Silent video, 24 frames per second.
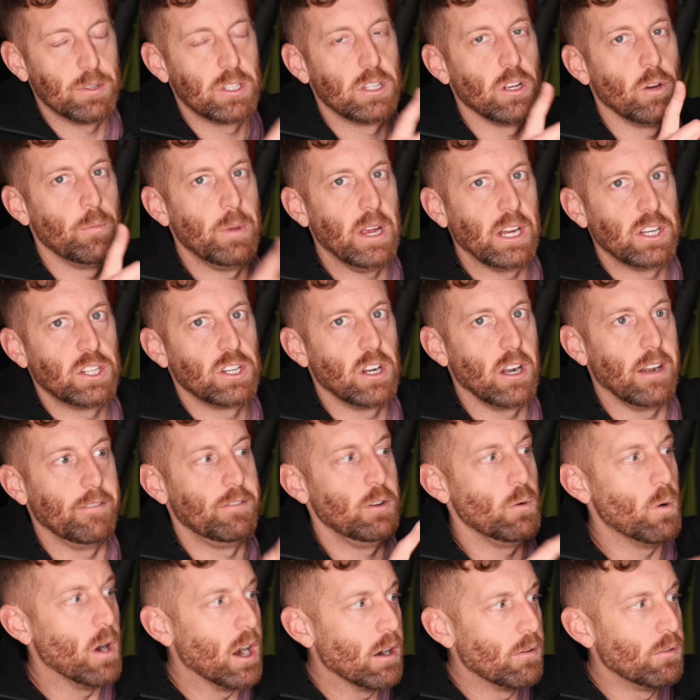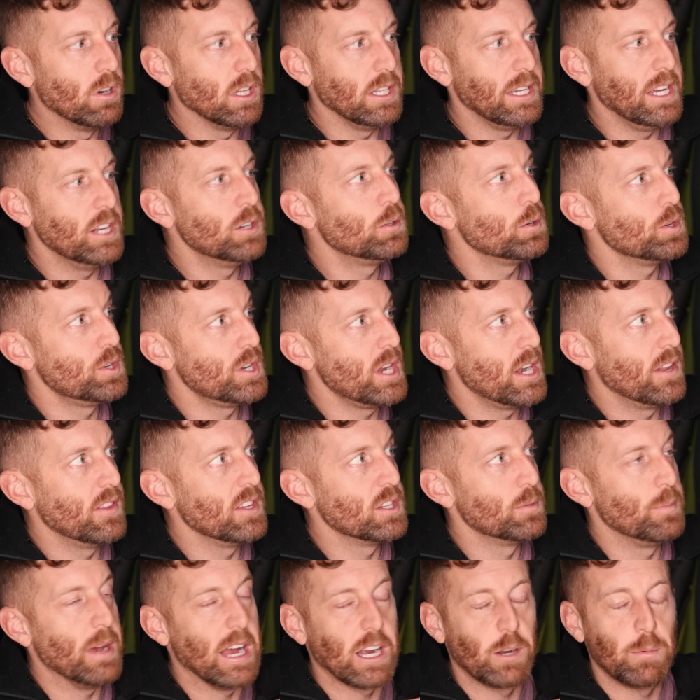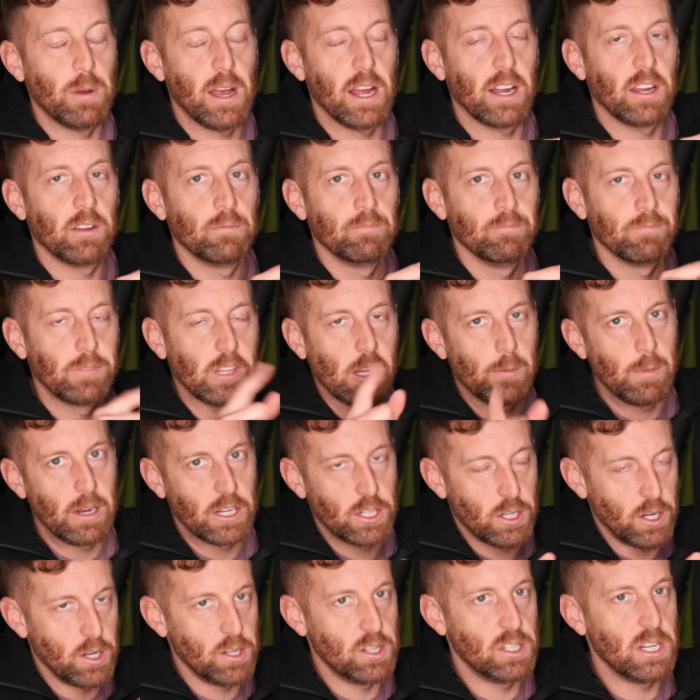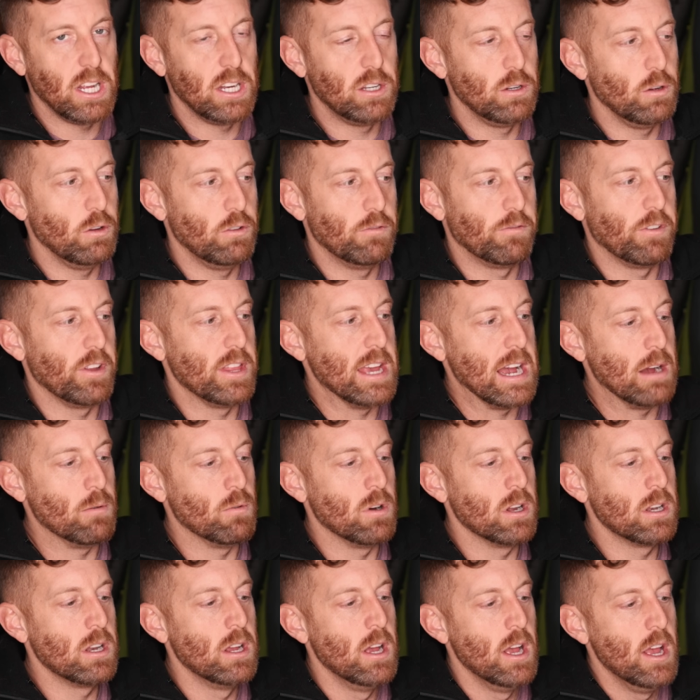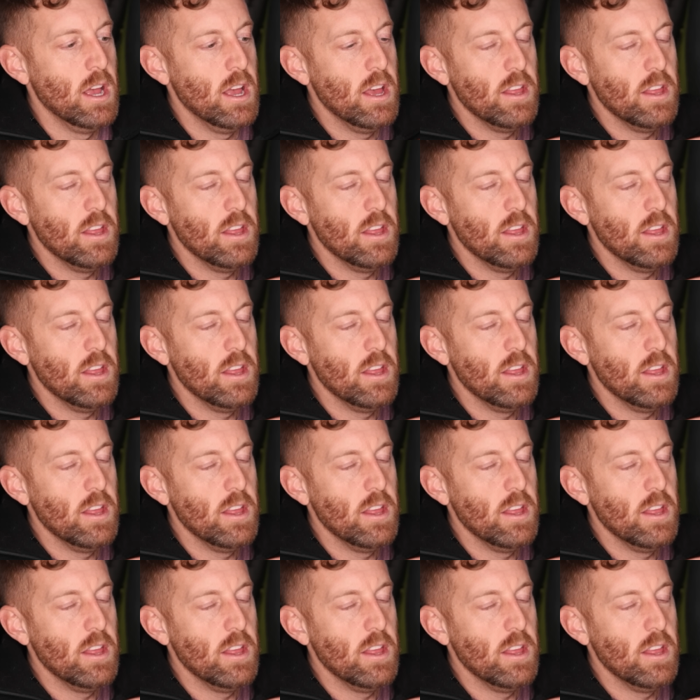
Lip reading: So make sure, if you are really interested in this backpack, make sure you stay tuned for that one.